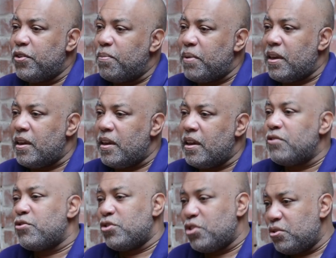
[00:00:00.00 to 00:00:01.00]
to be
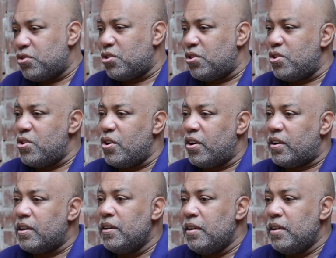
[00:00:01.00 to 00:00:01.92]
introduced to New York